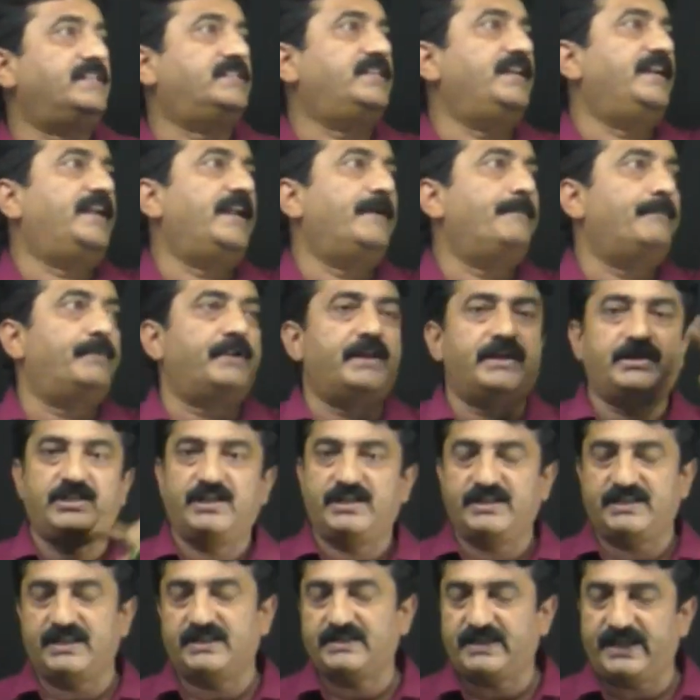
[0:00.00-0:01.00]
see temperature
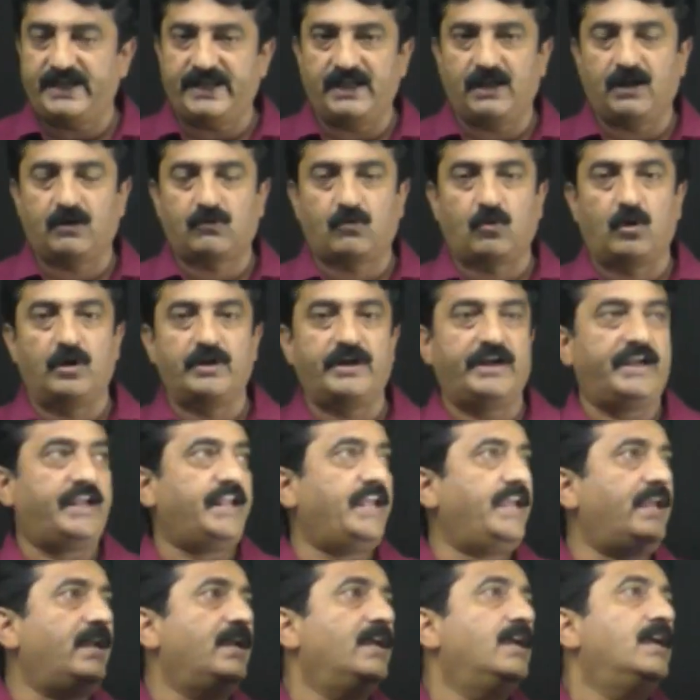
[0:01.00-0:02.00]
is a scalar
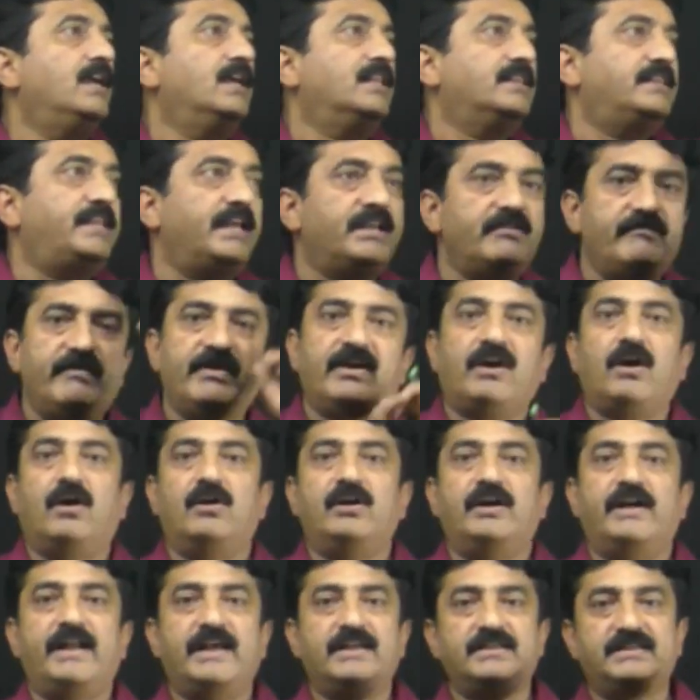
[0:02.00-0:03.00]
quantity, then we
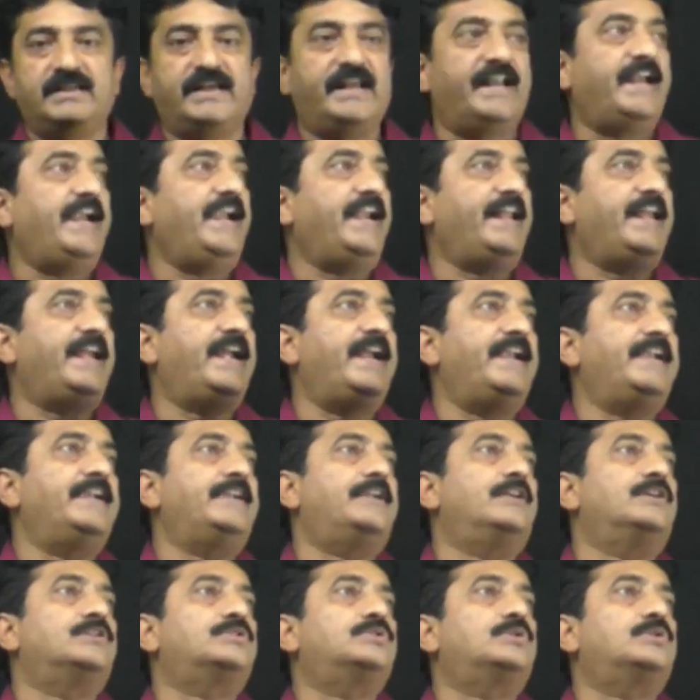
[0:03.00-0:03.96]
call it as gradient.